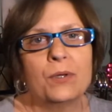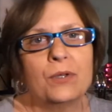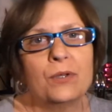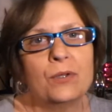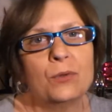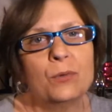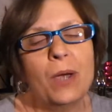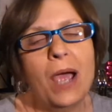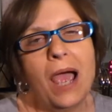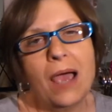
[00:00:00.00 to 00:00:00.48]

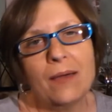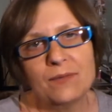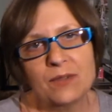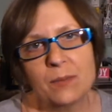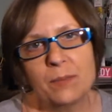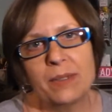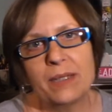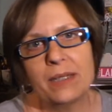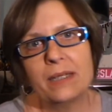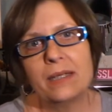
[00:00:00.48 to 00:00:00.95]
you have to
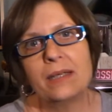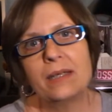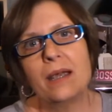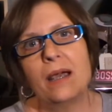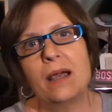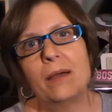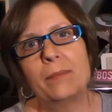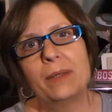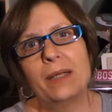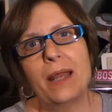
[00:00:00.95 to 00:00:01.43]
be
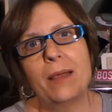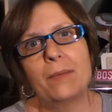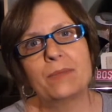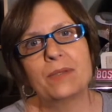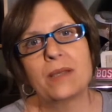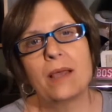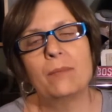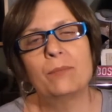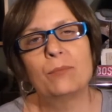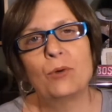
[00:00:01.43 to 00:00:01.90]
um, an
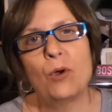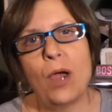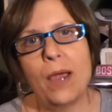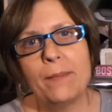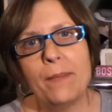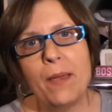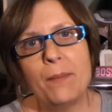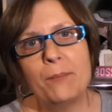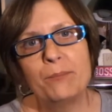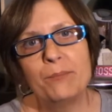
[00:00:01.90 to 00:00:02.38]
Amazon
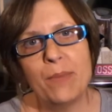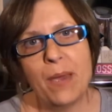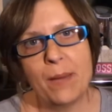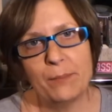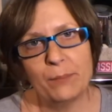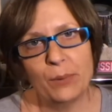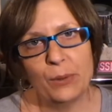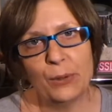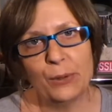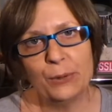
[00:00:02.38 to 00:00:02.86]
Prime
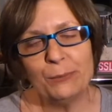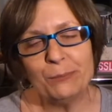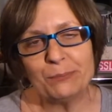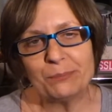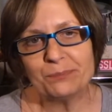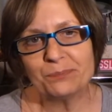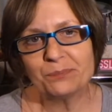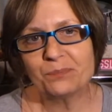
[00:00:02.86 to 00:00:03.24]
member.